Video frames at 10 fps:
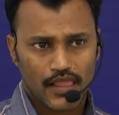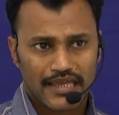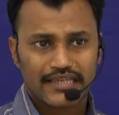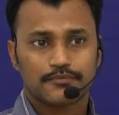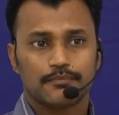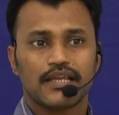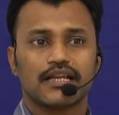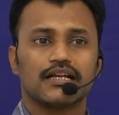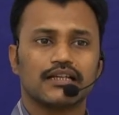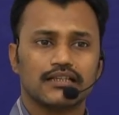His
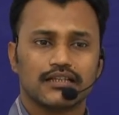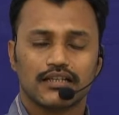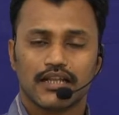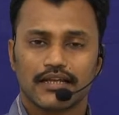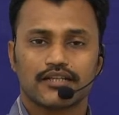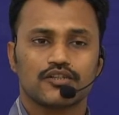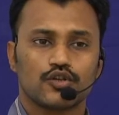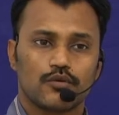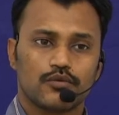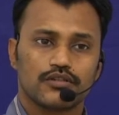bleaker later
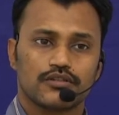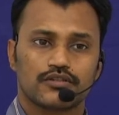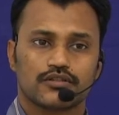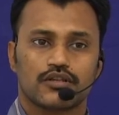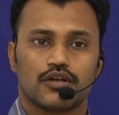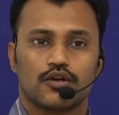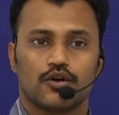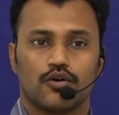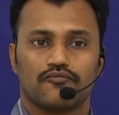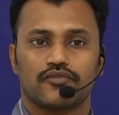novels
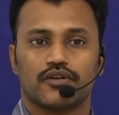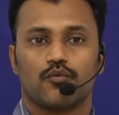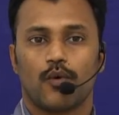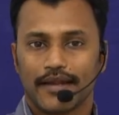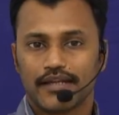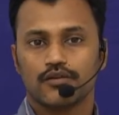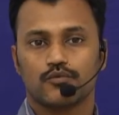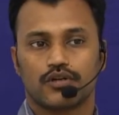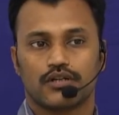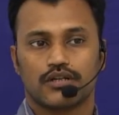of the wider
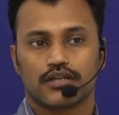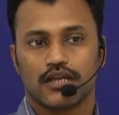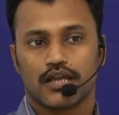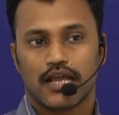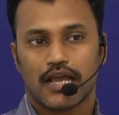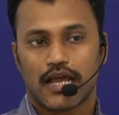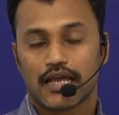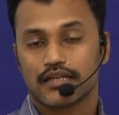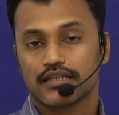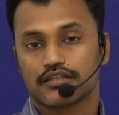world
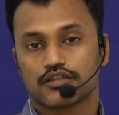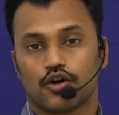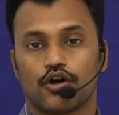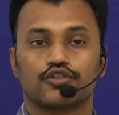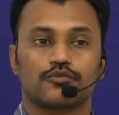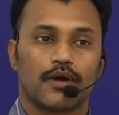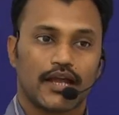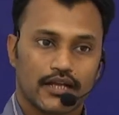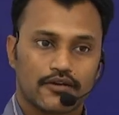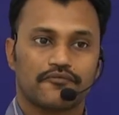and his
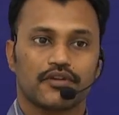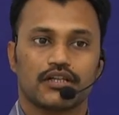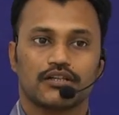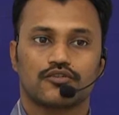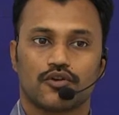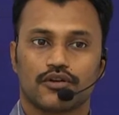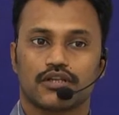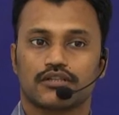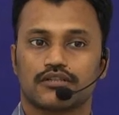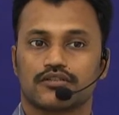autobiographical
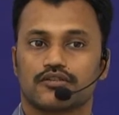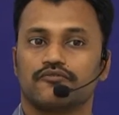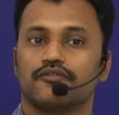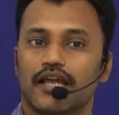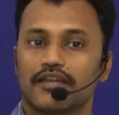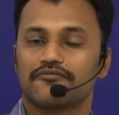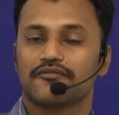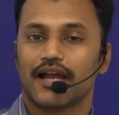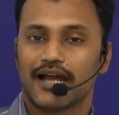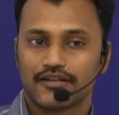chronicles of life
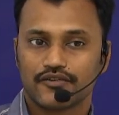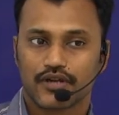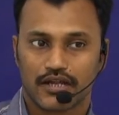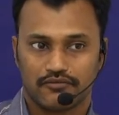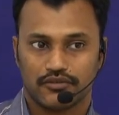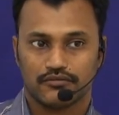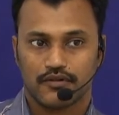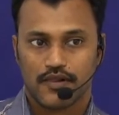and travel,